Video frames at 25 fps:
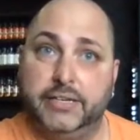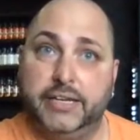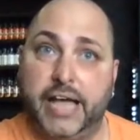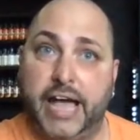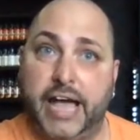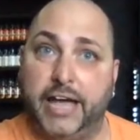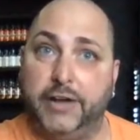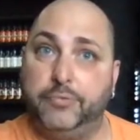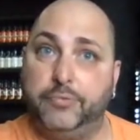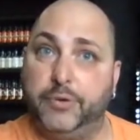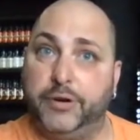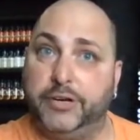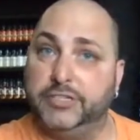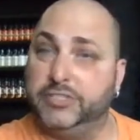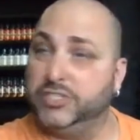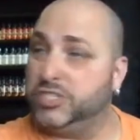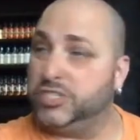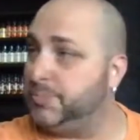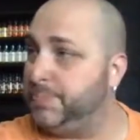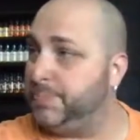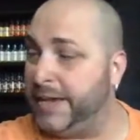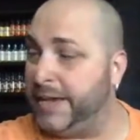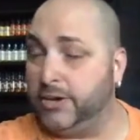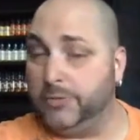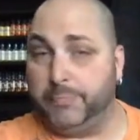Edwin
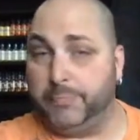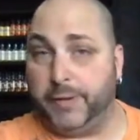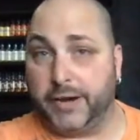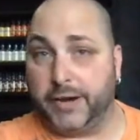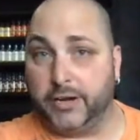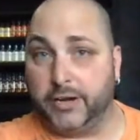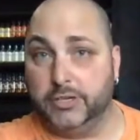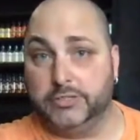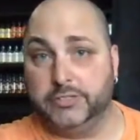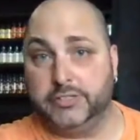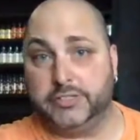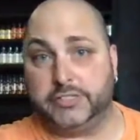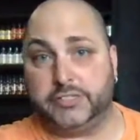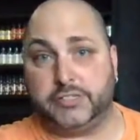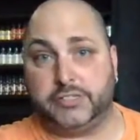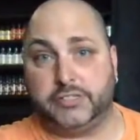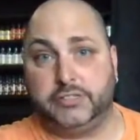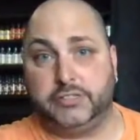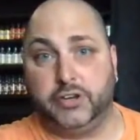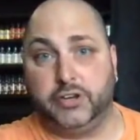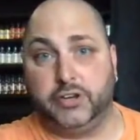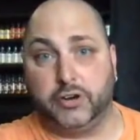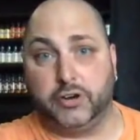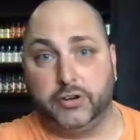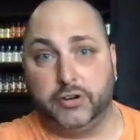
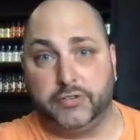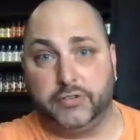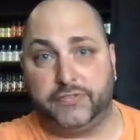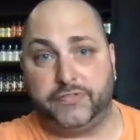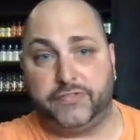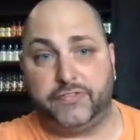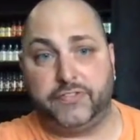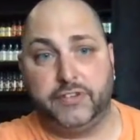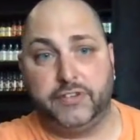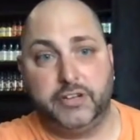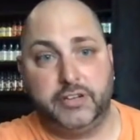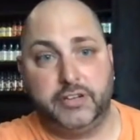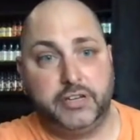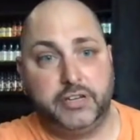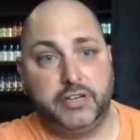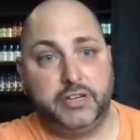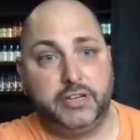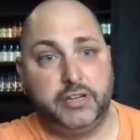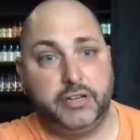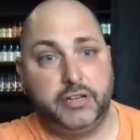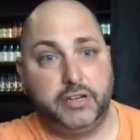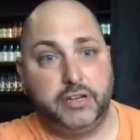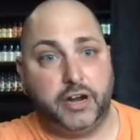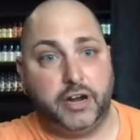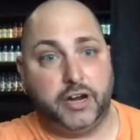Spiegelbergensdorf.
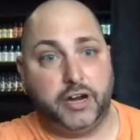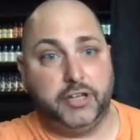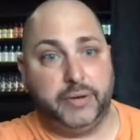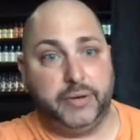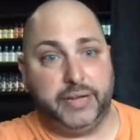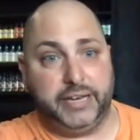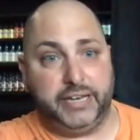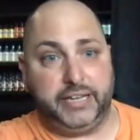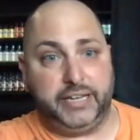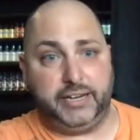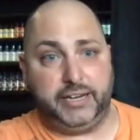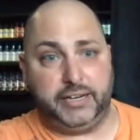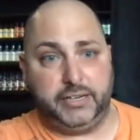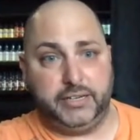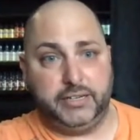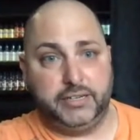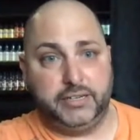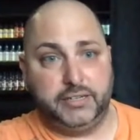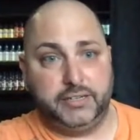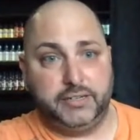Are you in here?